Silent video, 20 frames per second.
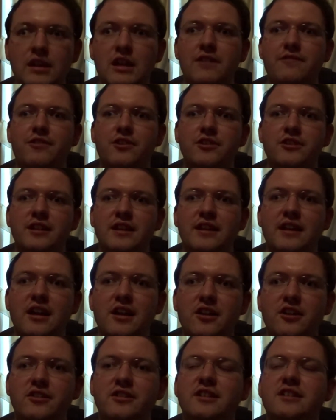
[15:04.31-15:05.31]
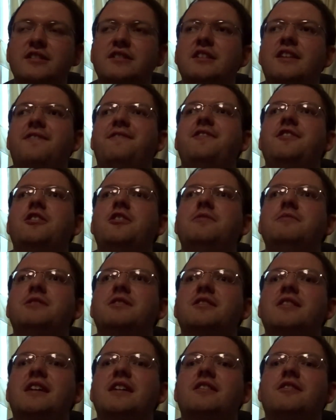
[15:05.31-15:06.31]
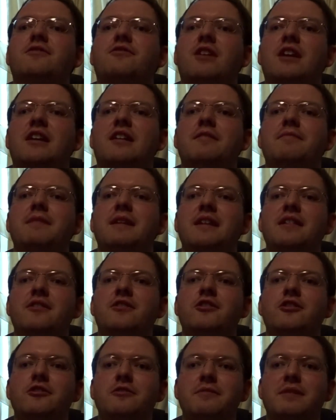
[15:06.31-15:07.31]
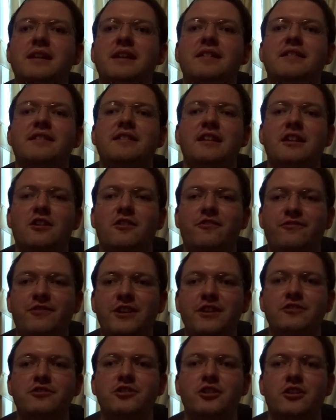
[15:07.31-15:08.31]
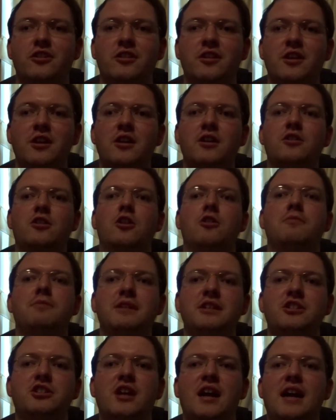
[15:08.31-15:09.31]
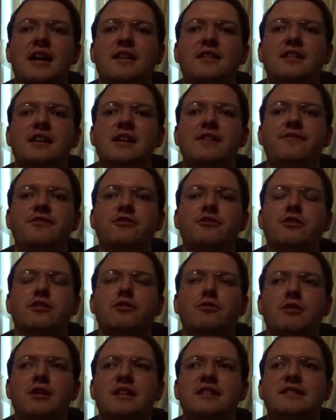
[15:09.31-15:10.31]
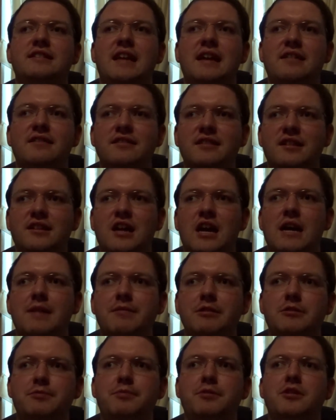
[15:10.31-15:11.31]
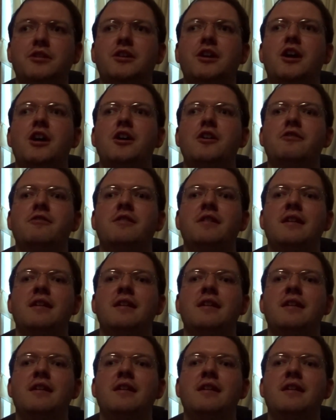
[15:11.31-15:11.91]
If there's any other Disney films you'd like to recommend to me in the near future, don't be shy to leave your request down in the comments below.